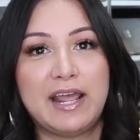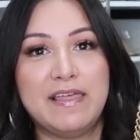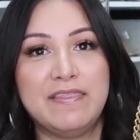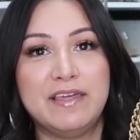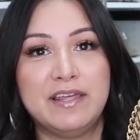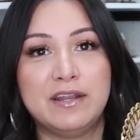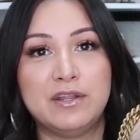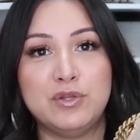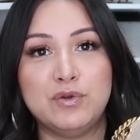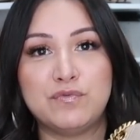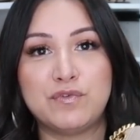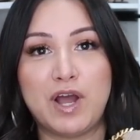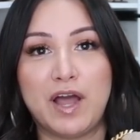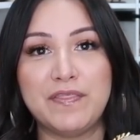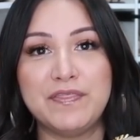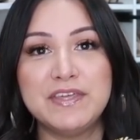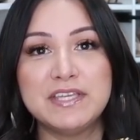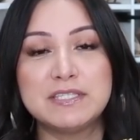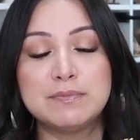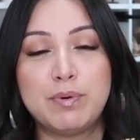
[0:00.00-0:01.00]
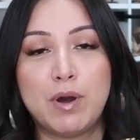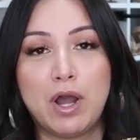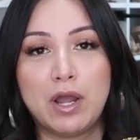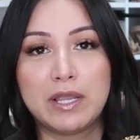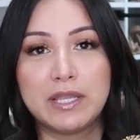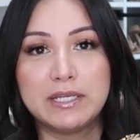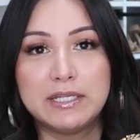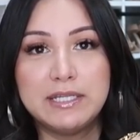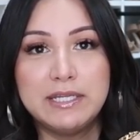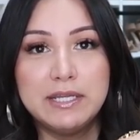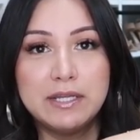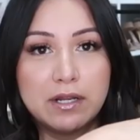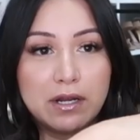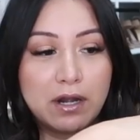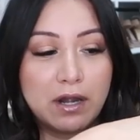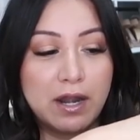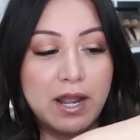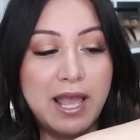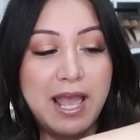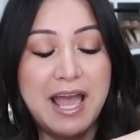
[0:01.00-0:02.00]
And then you've got this pocket
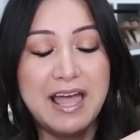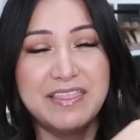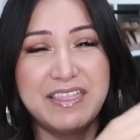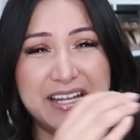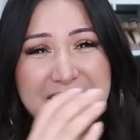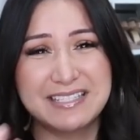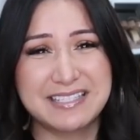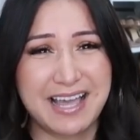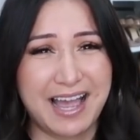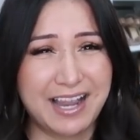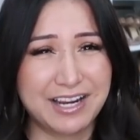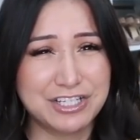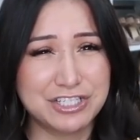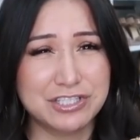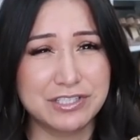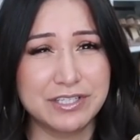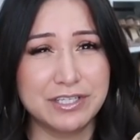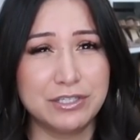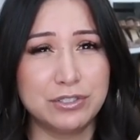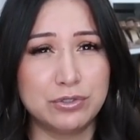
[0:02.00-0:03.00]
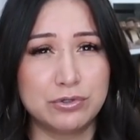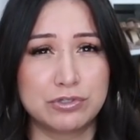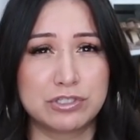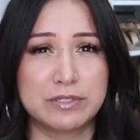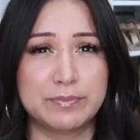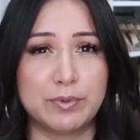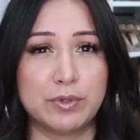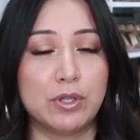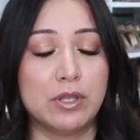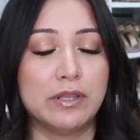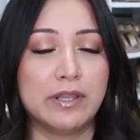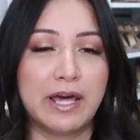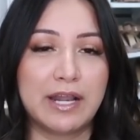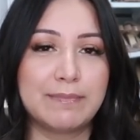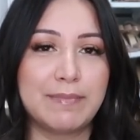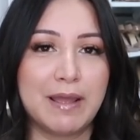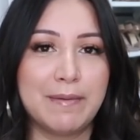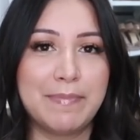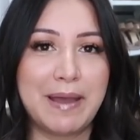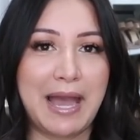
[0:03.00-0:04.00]
here that is actually usable. A lot
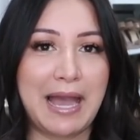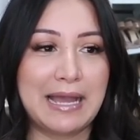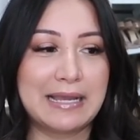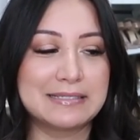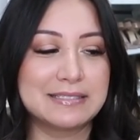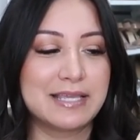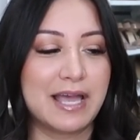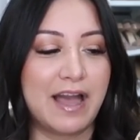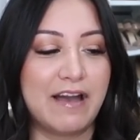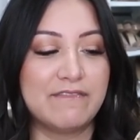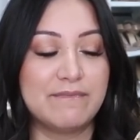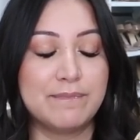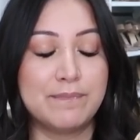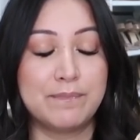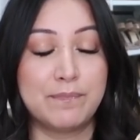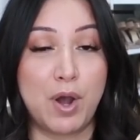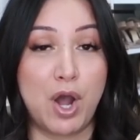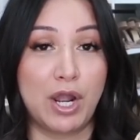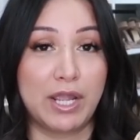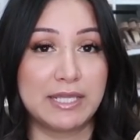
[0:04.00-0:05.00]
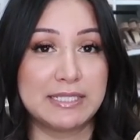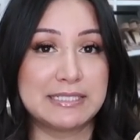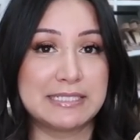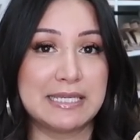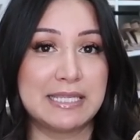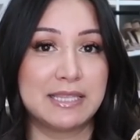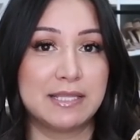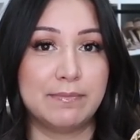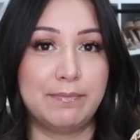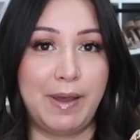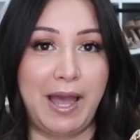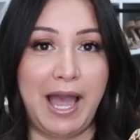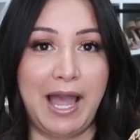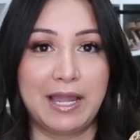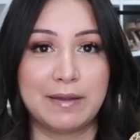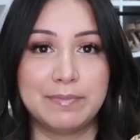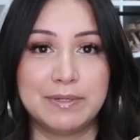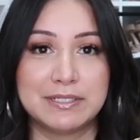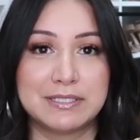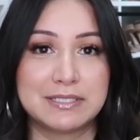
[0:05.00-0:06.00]
of my bags have pockets in the
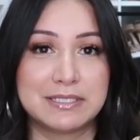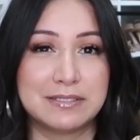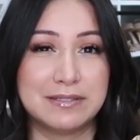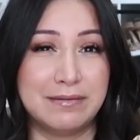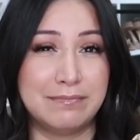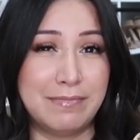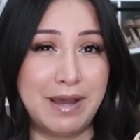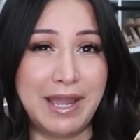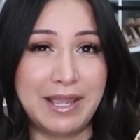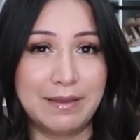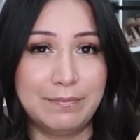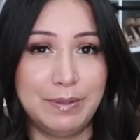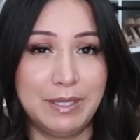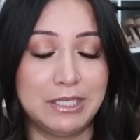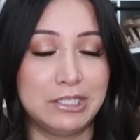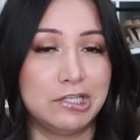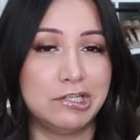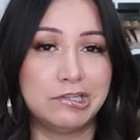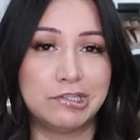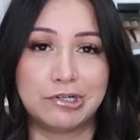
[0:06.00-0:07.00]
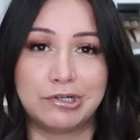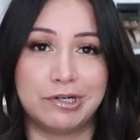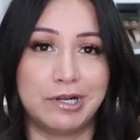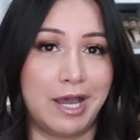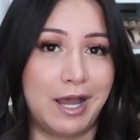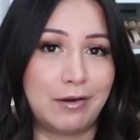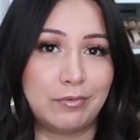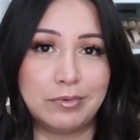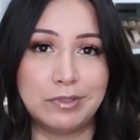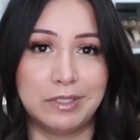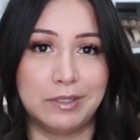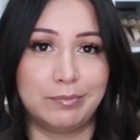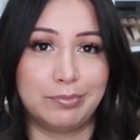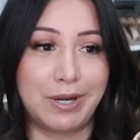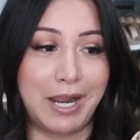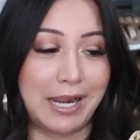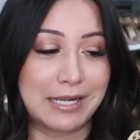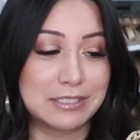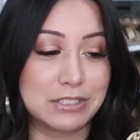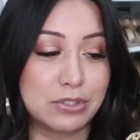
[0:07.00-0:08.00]
back, but in my opinion, they're not really
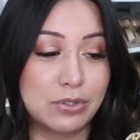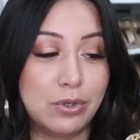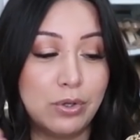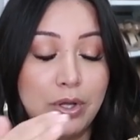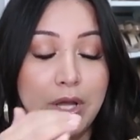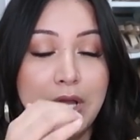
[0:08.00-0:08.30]
practical.